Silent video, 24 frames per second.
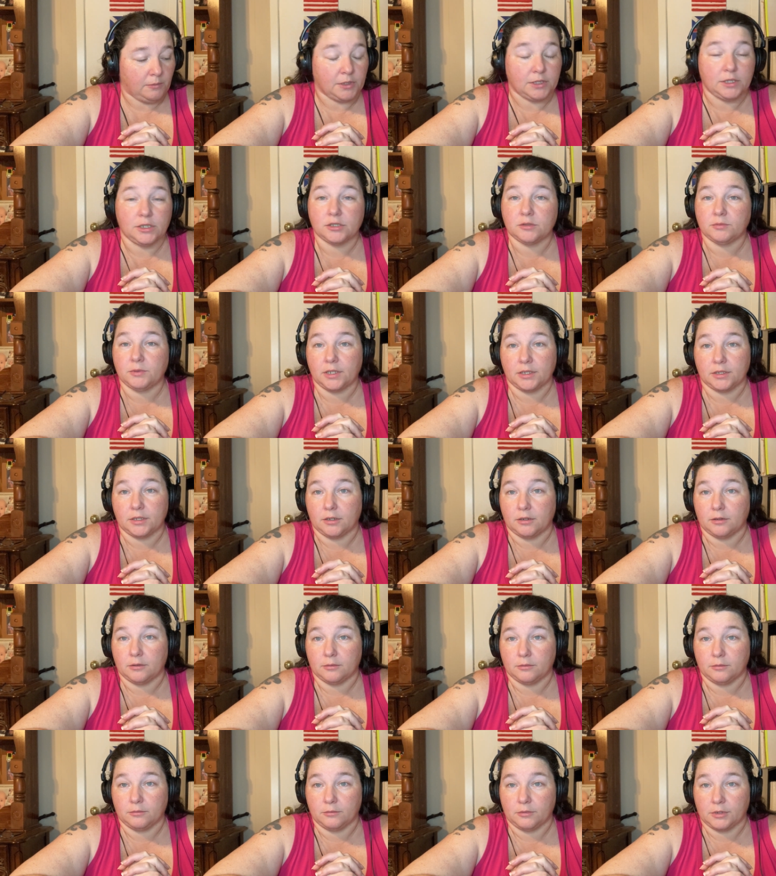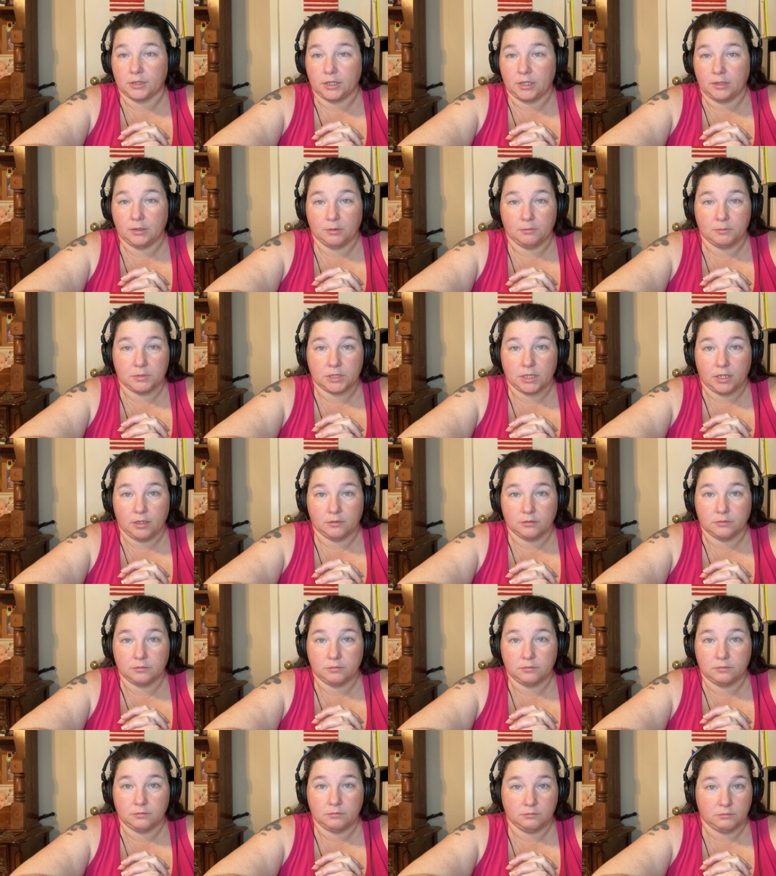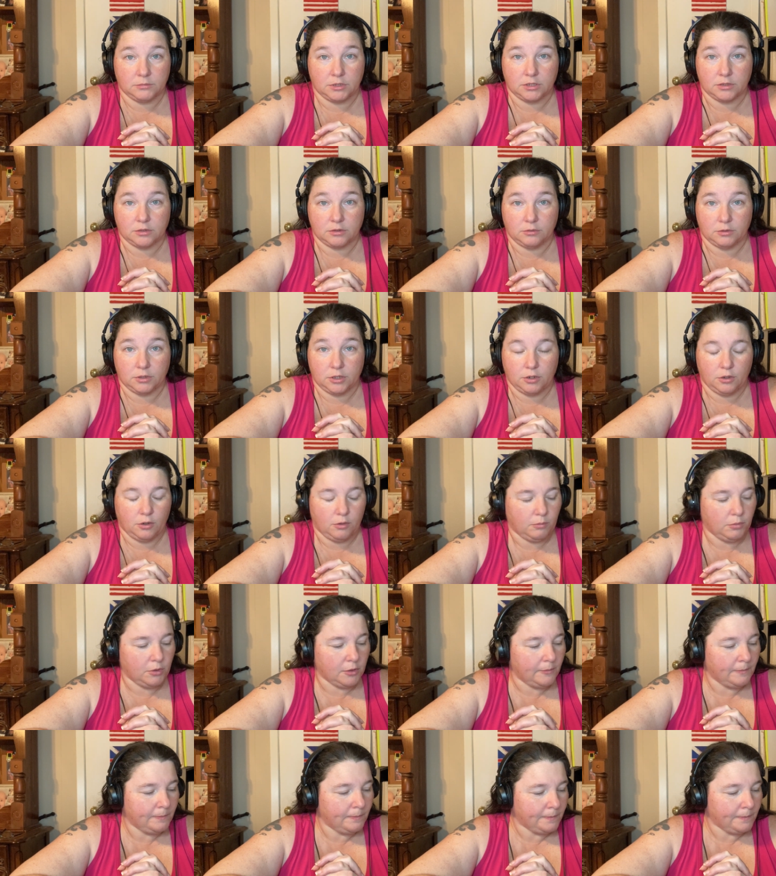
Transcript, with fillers: But this week they'll redeem themselves. That's the only hope.